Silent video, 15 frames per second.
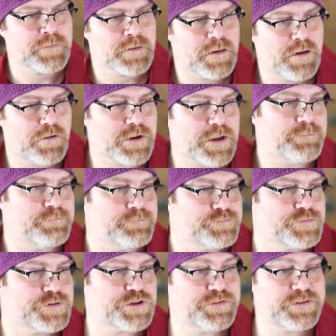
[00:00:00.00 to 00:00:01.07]
Okay,
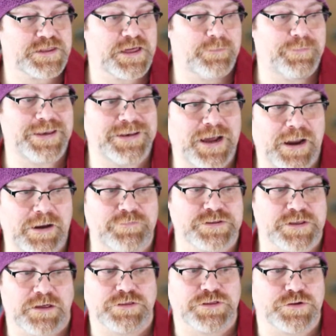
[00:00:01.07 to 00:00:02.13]
so this gave me 9
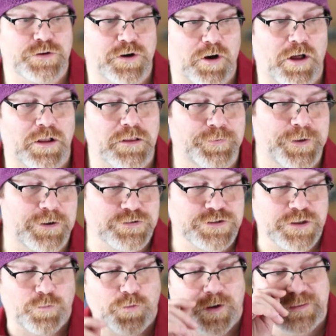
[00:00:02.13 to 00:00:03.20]
results, so it all appears
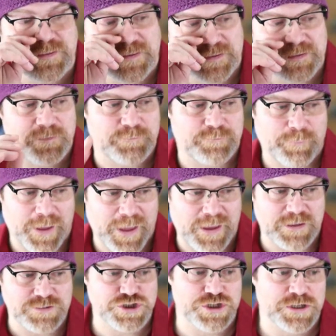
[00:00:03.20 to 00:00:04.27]
on one
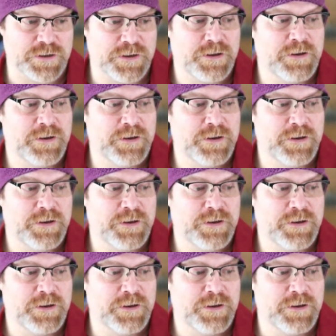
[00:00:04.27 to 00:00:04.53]
page,